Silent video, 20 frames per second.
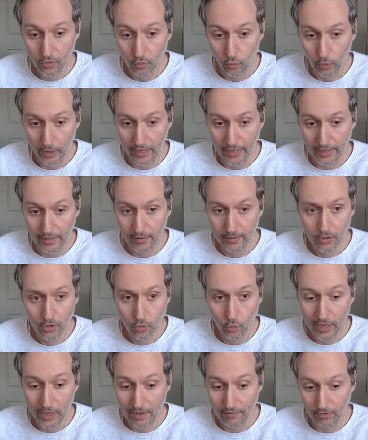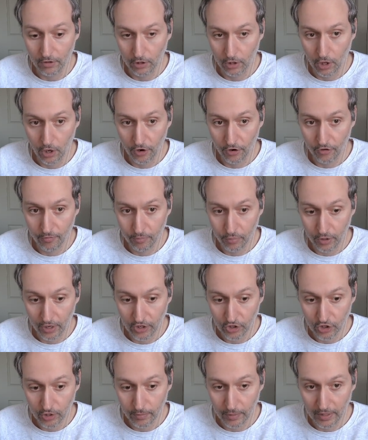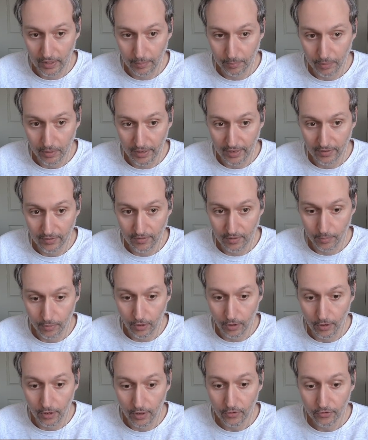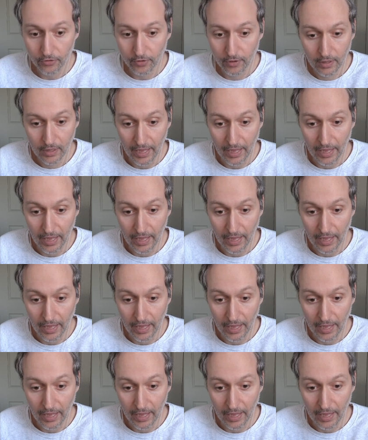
where we have a lot of pressure being placed upon us,